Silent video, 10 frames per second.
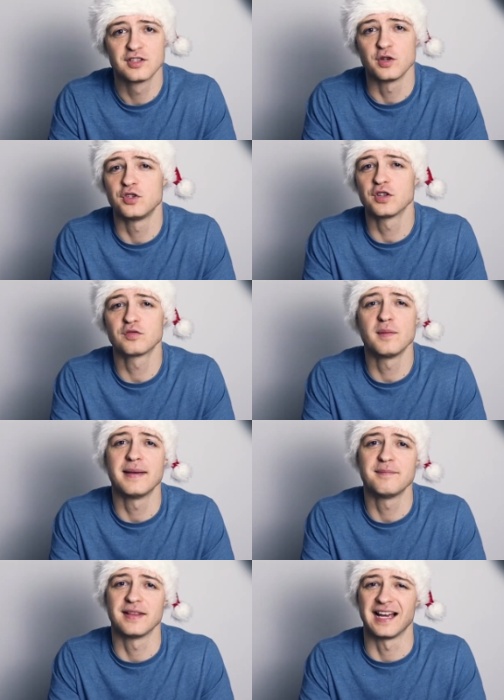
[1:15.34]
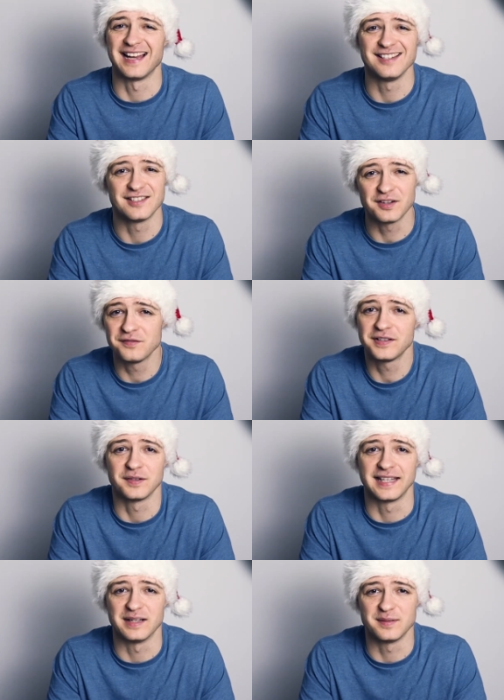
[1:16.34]
So just remember that and don't
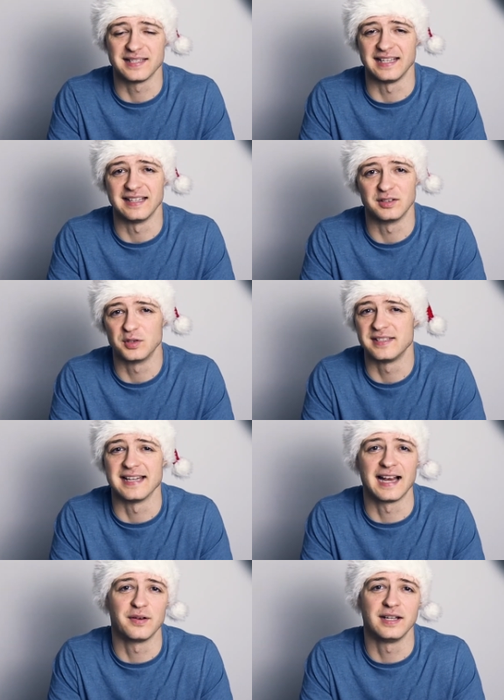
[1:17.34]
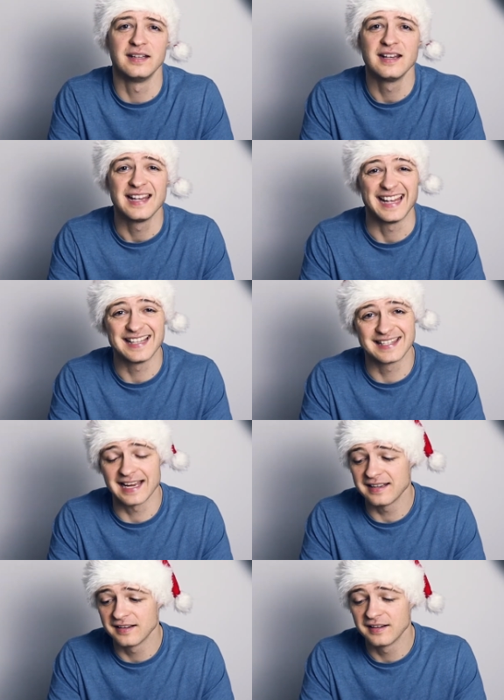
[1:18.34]
feel guilty or down, and
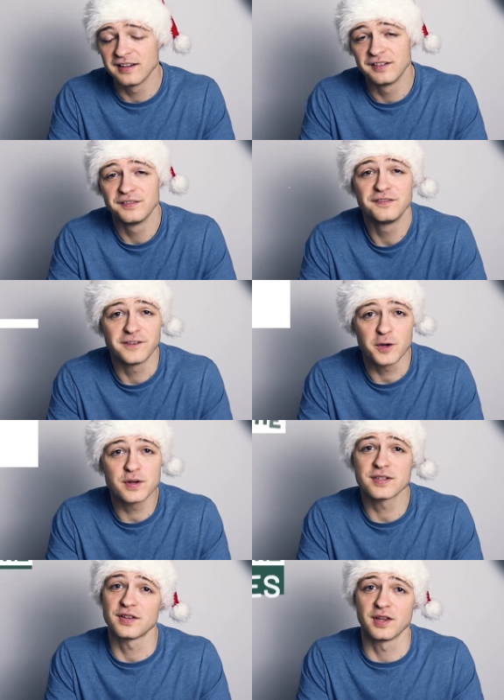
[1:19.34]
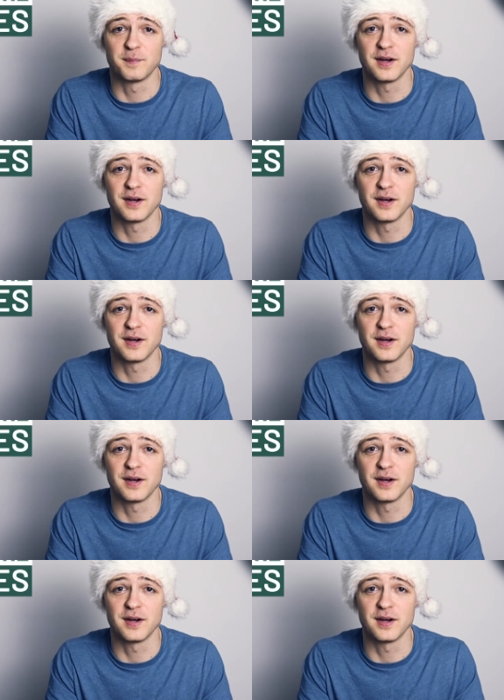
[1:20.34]
instead, focus on the